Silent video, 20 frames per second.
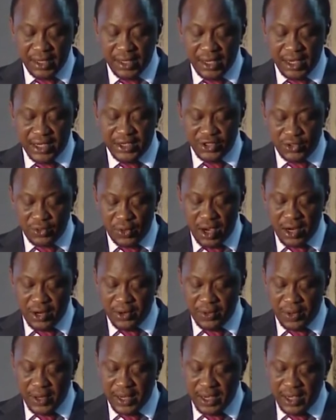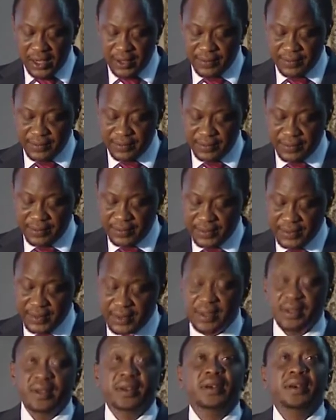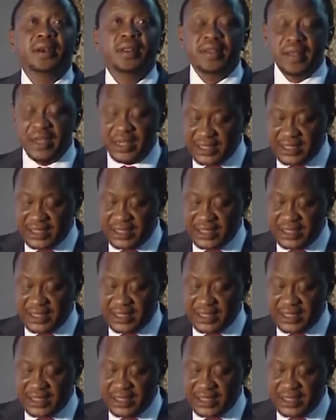As you are aware, the